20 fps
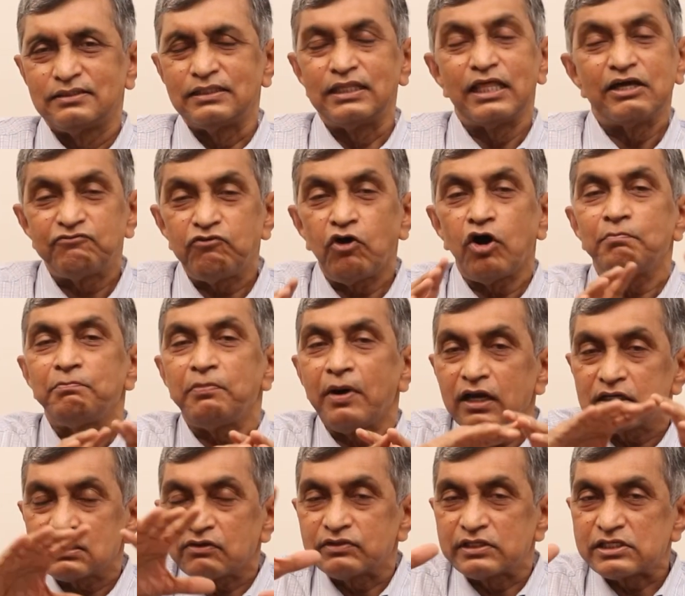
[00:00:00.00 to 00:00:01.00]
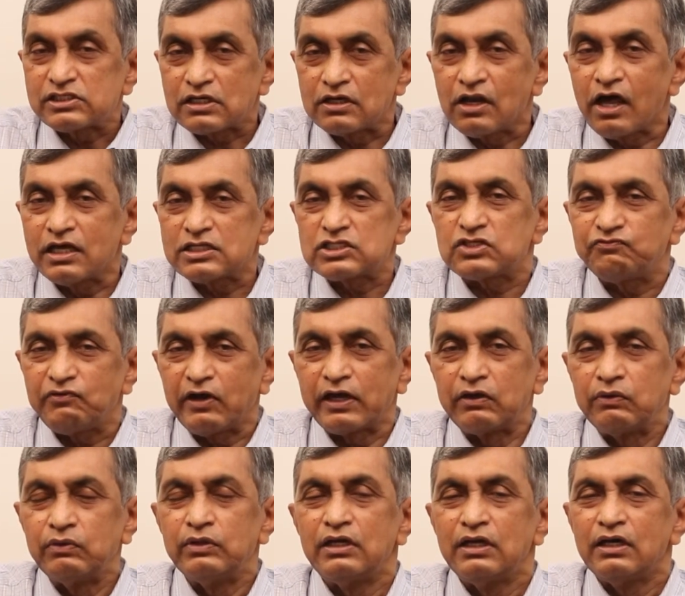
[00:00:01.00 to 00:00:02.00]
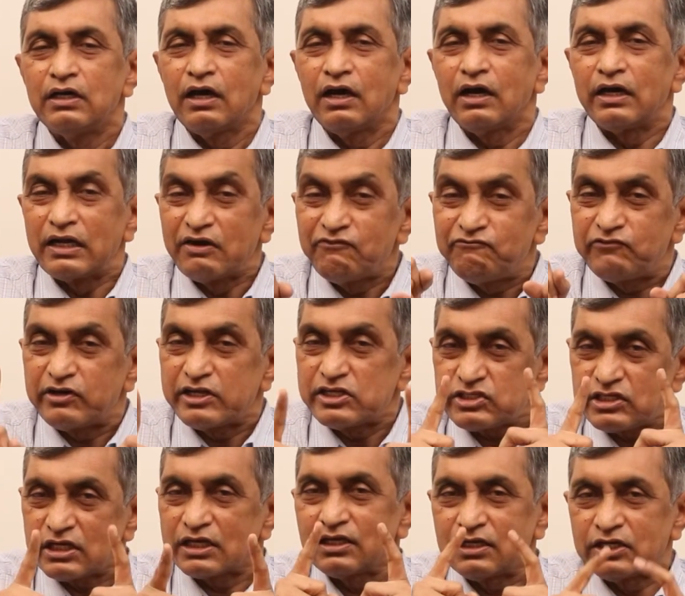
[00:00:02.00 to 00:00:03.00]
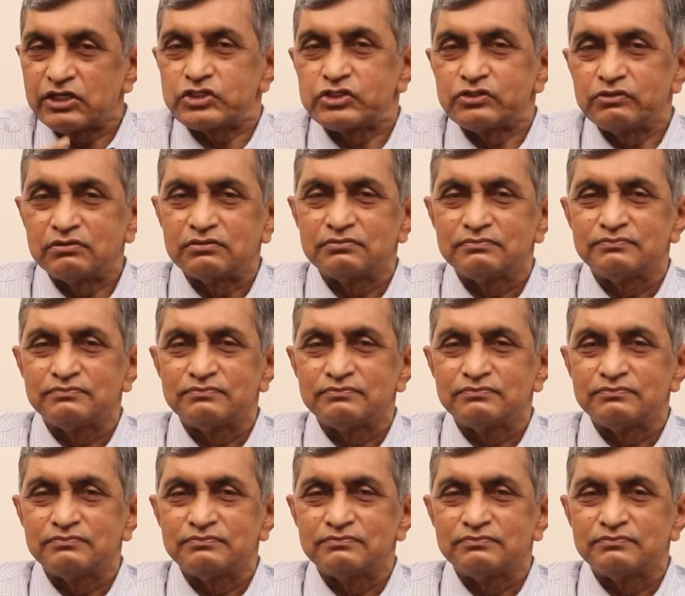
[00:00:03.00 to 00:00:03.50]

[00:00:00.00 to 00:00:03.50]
They form part of this last 5 on every single issue.